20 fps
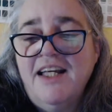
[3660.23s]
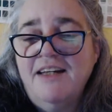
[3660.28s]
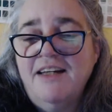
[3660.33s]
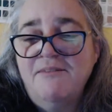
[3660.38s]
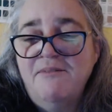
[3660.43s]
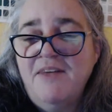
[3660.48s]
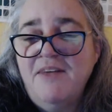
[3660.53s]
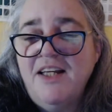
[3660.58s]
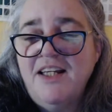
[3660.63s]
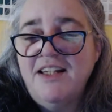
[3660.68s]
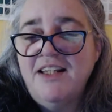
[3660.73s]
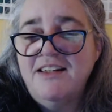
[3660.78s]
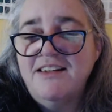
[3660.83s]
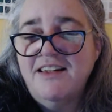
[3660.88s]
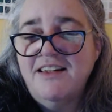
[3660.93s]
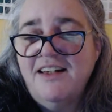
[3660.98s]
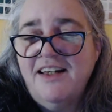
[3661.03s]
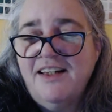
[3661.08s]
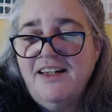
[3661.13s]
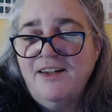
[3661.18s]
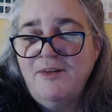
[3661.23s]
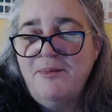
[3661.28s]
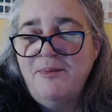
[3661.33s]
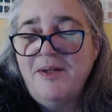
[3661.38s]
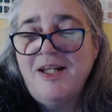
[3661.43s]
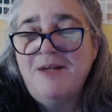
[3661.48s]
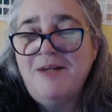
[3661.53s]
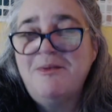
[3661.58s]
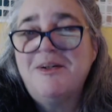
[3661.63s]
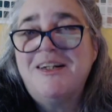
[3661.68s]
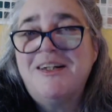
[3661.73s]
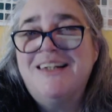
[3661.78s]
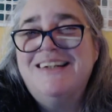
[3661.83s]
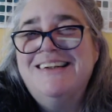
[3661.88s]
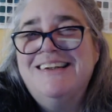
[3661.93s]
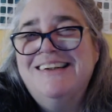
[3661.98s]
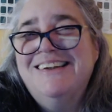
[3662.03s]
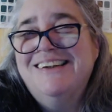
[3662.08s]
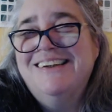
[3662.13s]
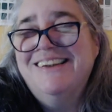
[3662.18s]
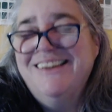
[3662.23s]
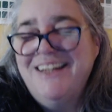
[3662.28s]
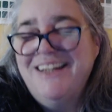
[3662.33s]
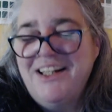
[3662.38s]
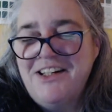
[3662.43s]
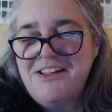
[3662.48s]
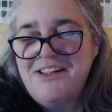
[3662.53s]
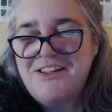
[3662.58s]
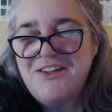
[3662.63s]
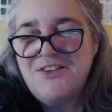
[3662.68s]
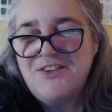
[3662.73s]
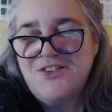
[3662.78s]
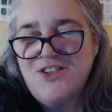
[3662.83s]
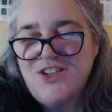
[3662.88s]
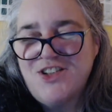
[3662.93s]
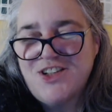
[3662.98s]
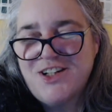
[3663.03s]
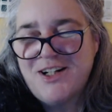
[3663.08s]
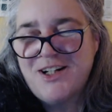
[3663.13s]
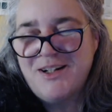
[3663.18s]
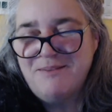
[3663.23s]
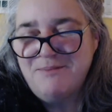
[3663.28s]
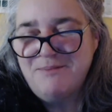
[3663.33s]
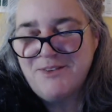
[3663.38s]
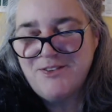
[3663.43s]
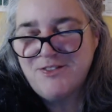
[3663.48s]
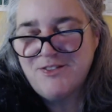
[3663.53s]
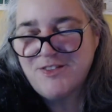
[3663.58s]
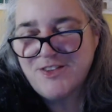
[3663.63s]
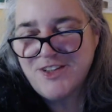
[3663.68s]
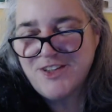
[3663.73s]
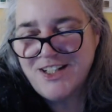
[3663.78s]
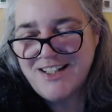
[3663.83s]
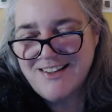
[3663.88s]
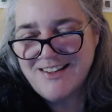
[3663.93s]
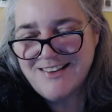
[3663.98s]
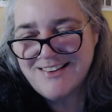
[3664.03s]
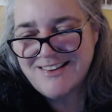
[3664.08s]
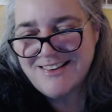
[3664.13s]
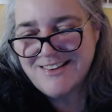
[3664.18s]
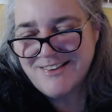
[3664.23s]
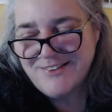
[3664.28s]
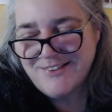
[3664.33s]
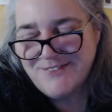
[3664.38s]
make it to Alabama. Go shopping for you, Sue.